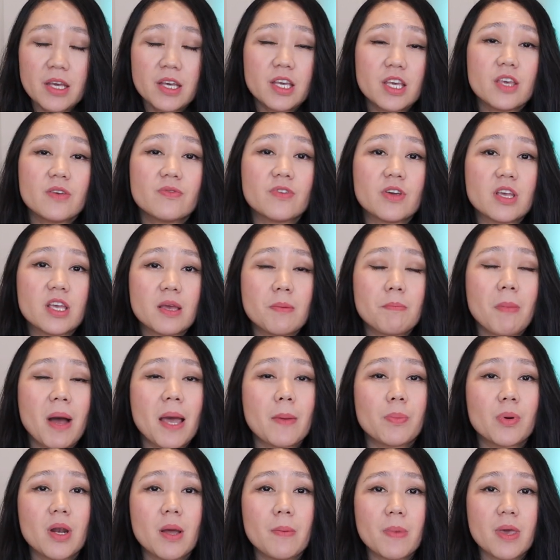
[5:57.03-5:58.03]
If you're in my
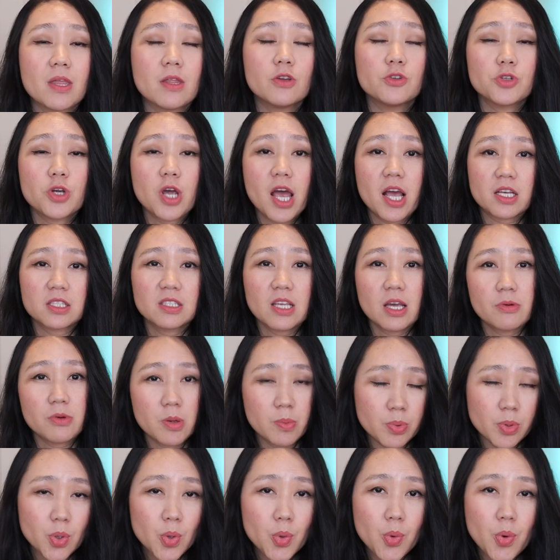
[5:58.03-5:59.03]
Product Manager
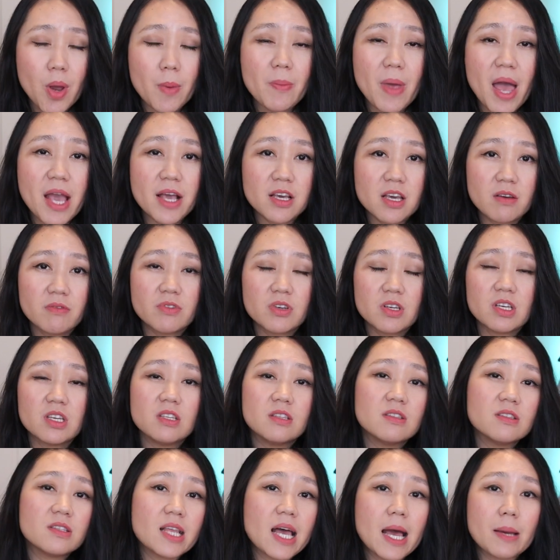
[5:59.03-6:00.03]
Accelerator program, I give you
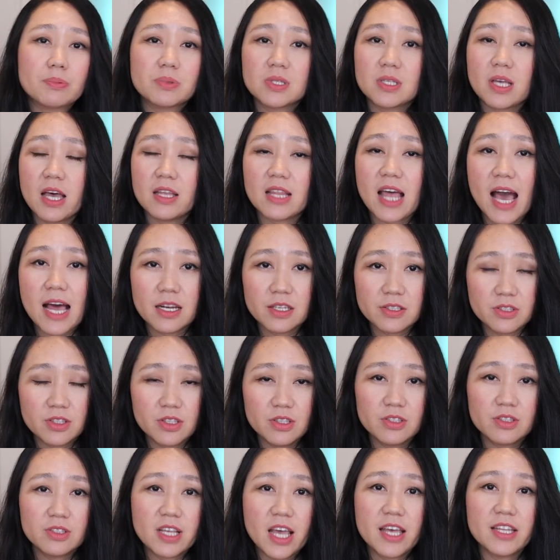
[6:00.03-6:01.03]
in-depth
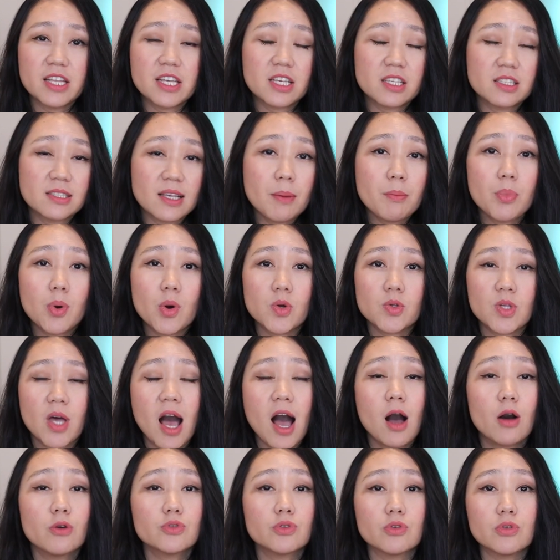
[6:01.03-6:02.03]
analysis and examples of
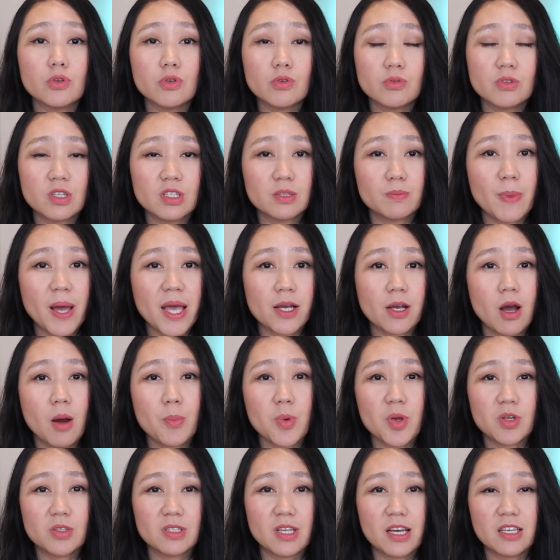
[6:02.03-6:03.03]
how to use this My
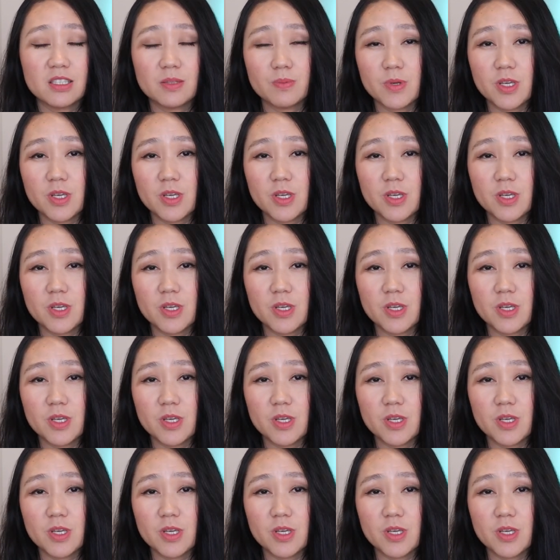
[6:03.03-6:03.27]
Computer Science